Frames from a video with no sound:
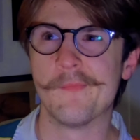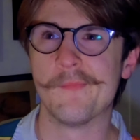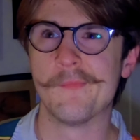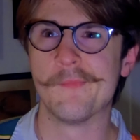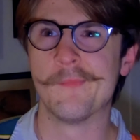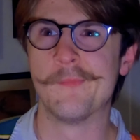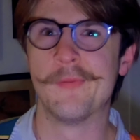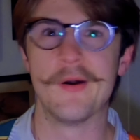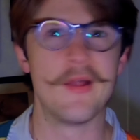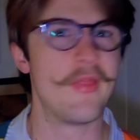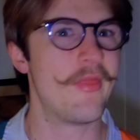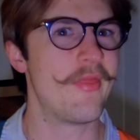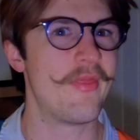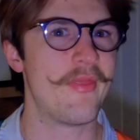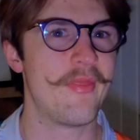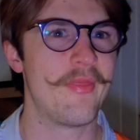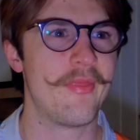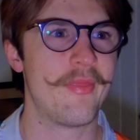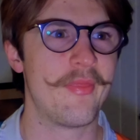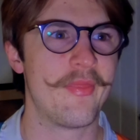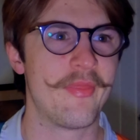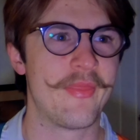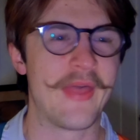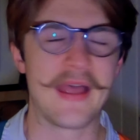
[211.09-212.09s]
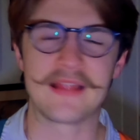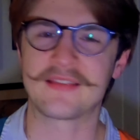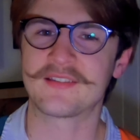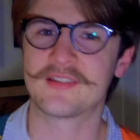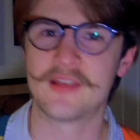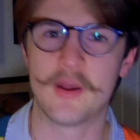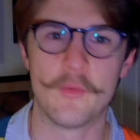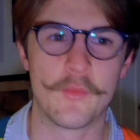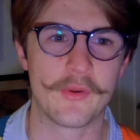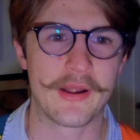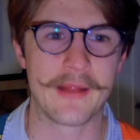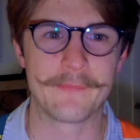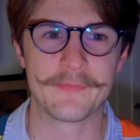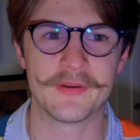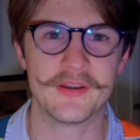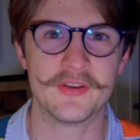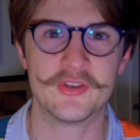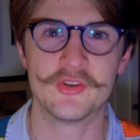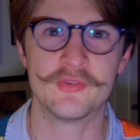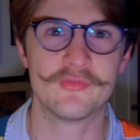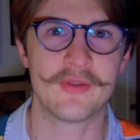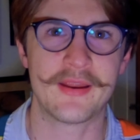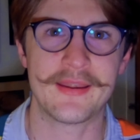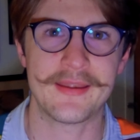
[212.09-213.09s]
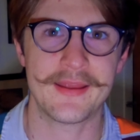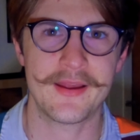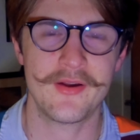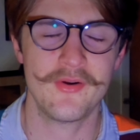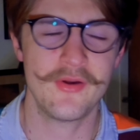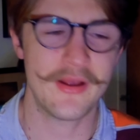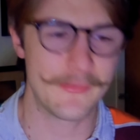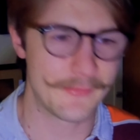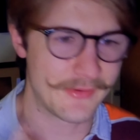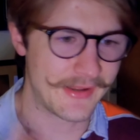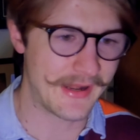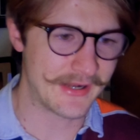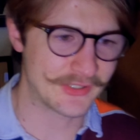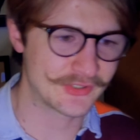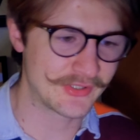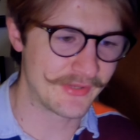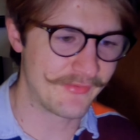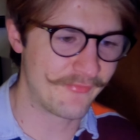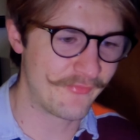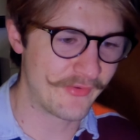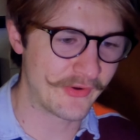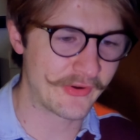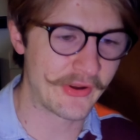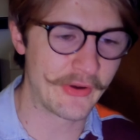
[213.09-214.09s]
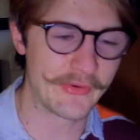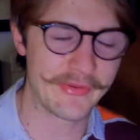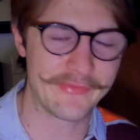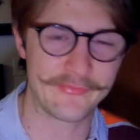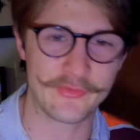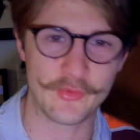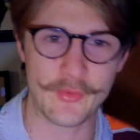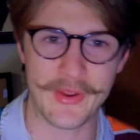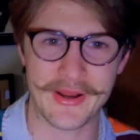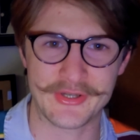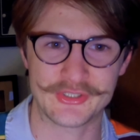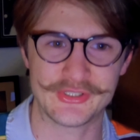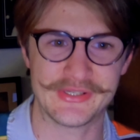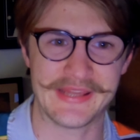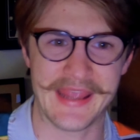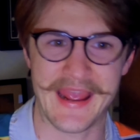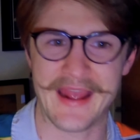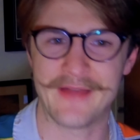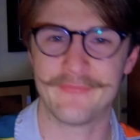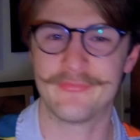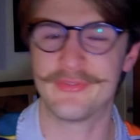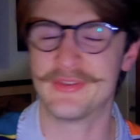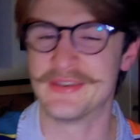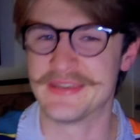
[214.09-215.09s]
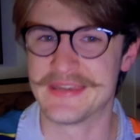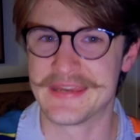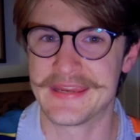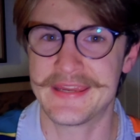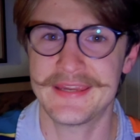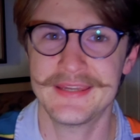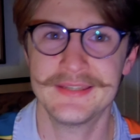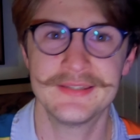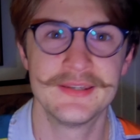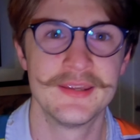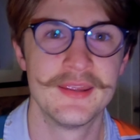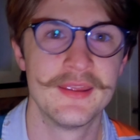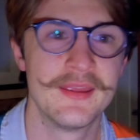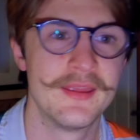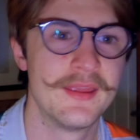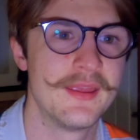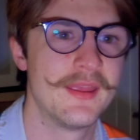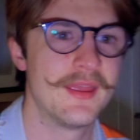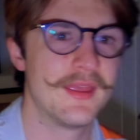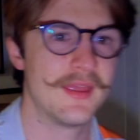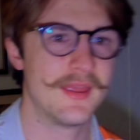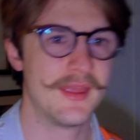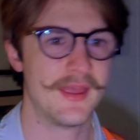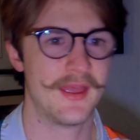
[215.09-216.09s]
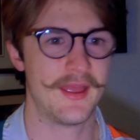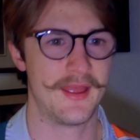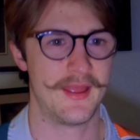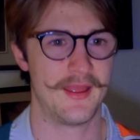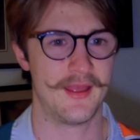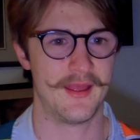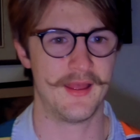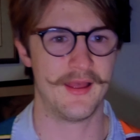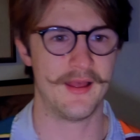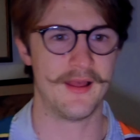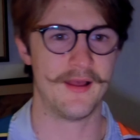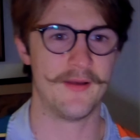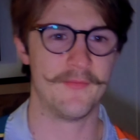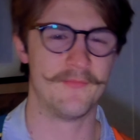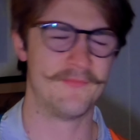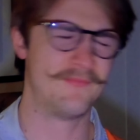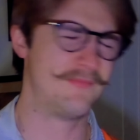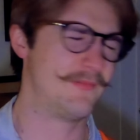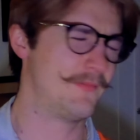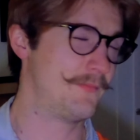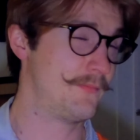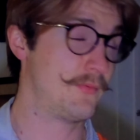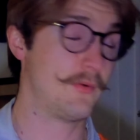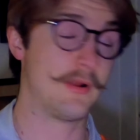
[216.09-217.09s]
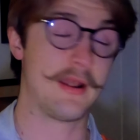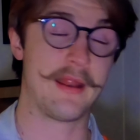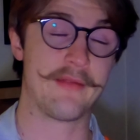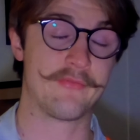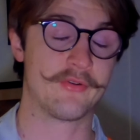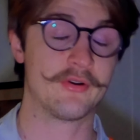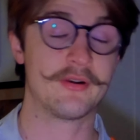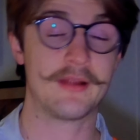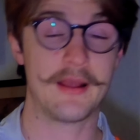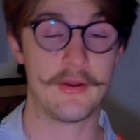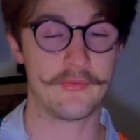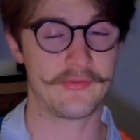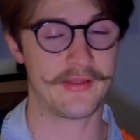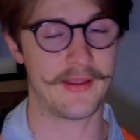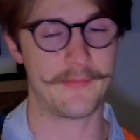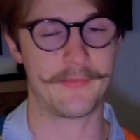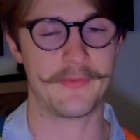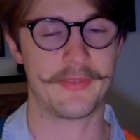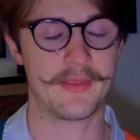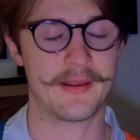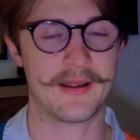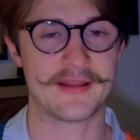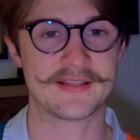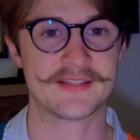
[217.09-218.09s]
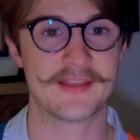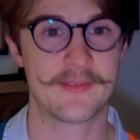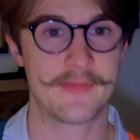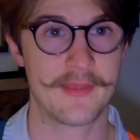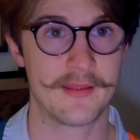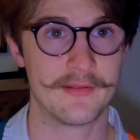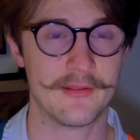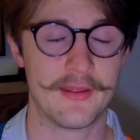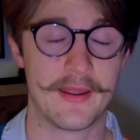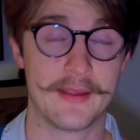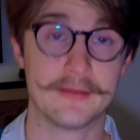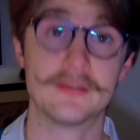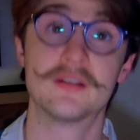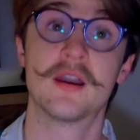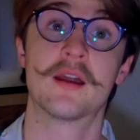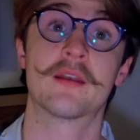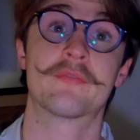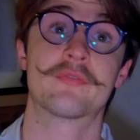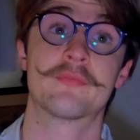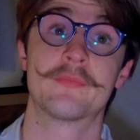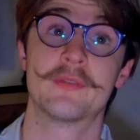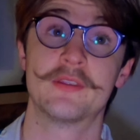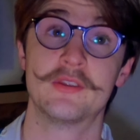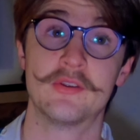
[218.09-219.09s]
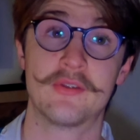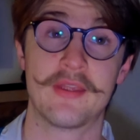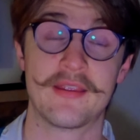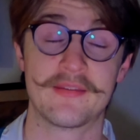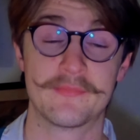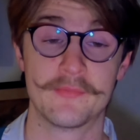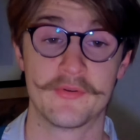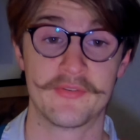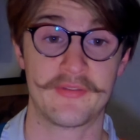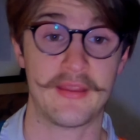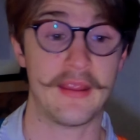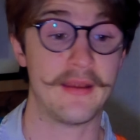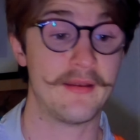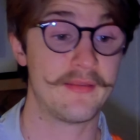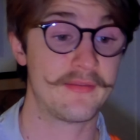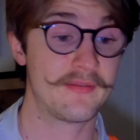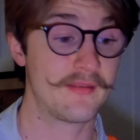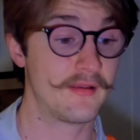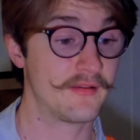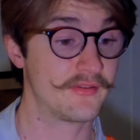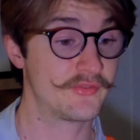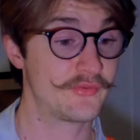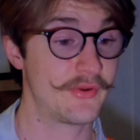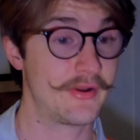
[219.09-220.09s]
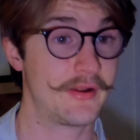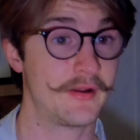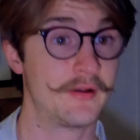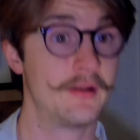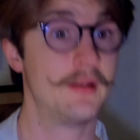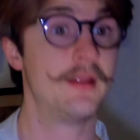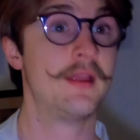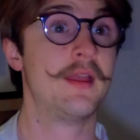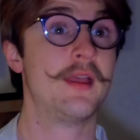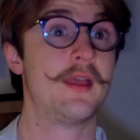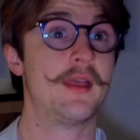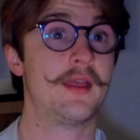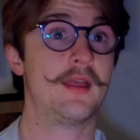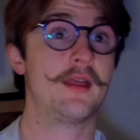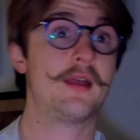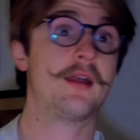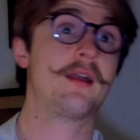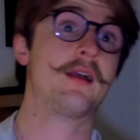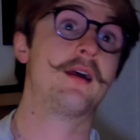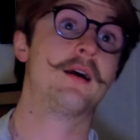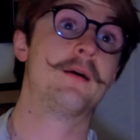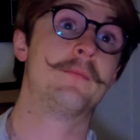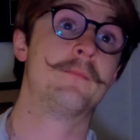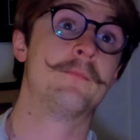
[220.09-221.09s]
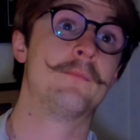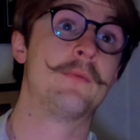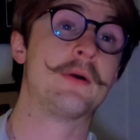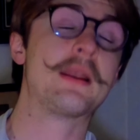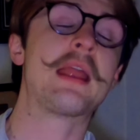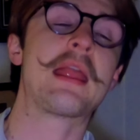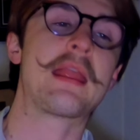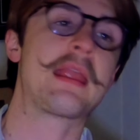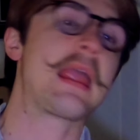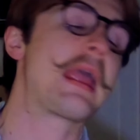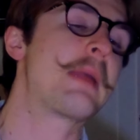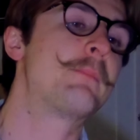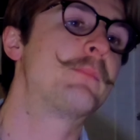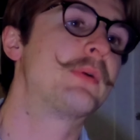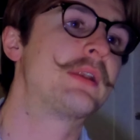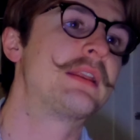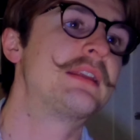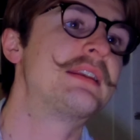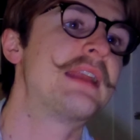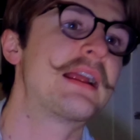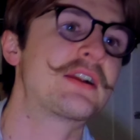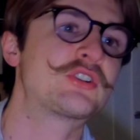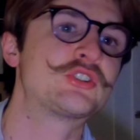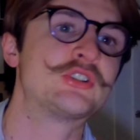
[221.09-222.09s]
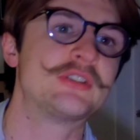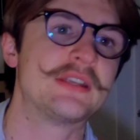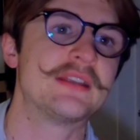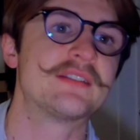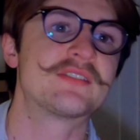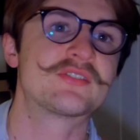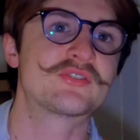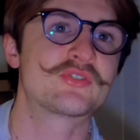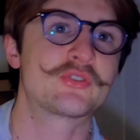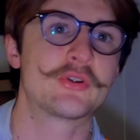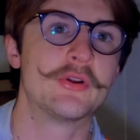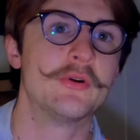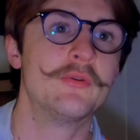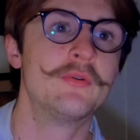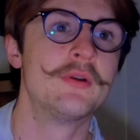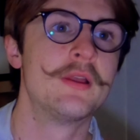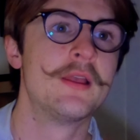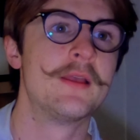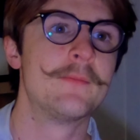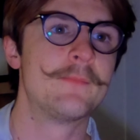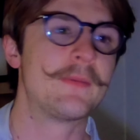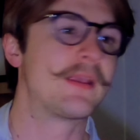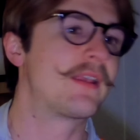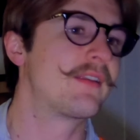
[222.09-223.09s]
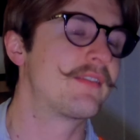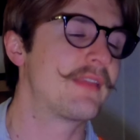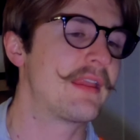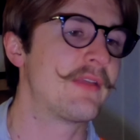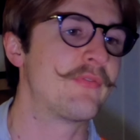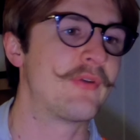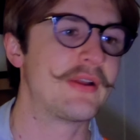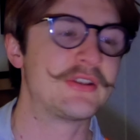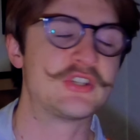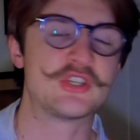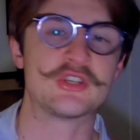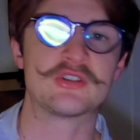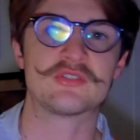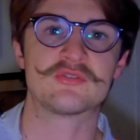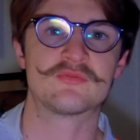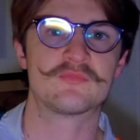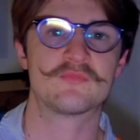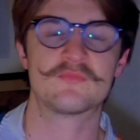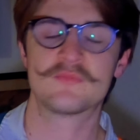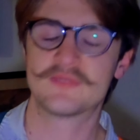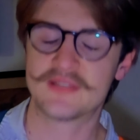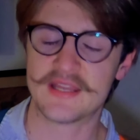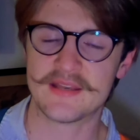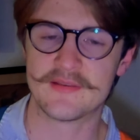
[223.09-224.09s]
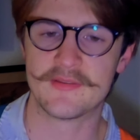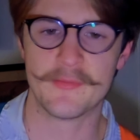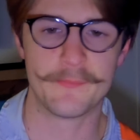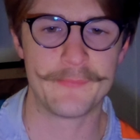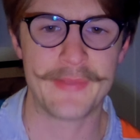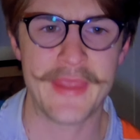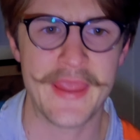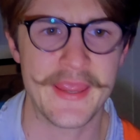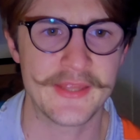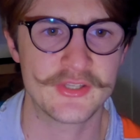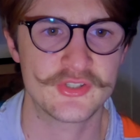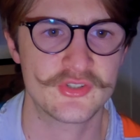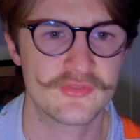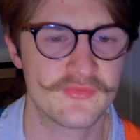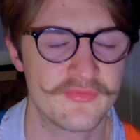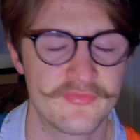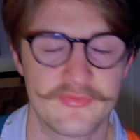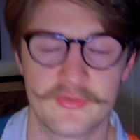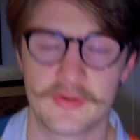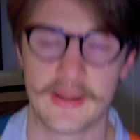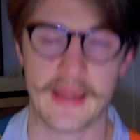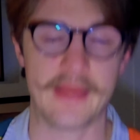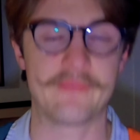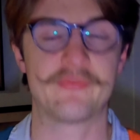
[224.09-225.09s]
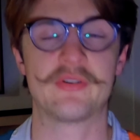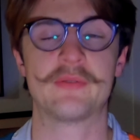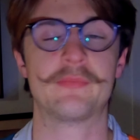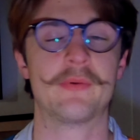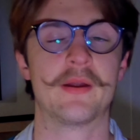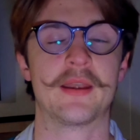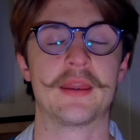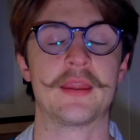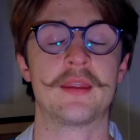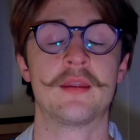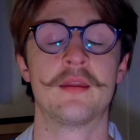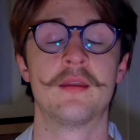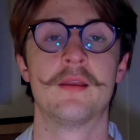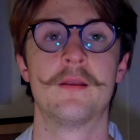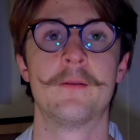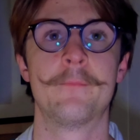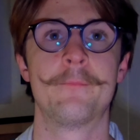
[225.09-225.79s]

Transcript: But that's not what I'm going to do right now. I'm going to actually figure out if you actually have the need. Um, whatever. I was happy that I said that line. Got it from the U K's most hated sales trainer. Um, but, and, but it actually is true, because if I just did the pitch for everybody,